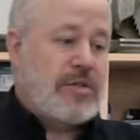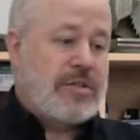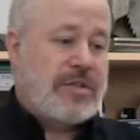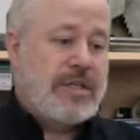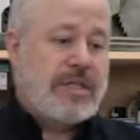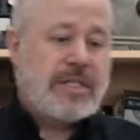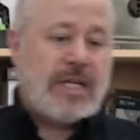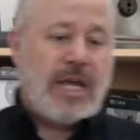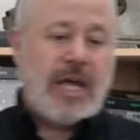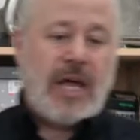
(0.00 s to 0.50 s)
in the
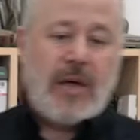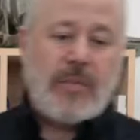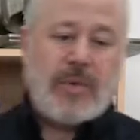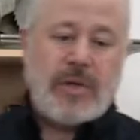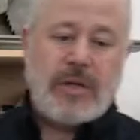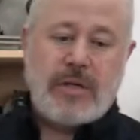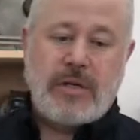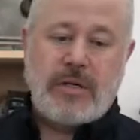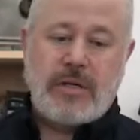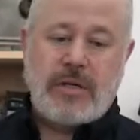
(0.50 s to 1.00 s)
top.
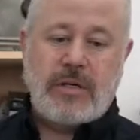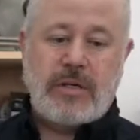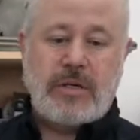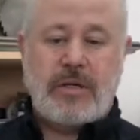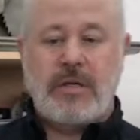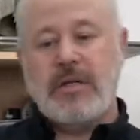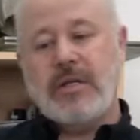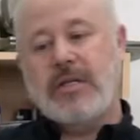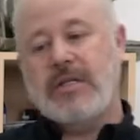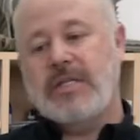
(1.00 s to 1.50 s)

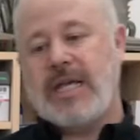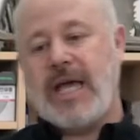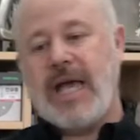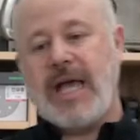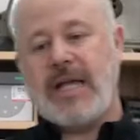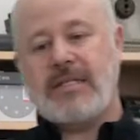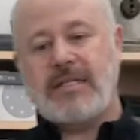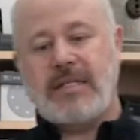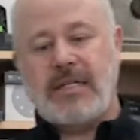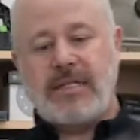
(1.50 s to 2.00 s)
To
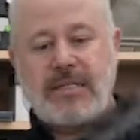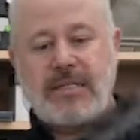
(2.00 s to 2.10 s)
access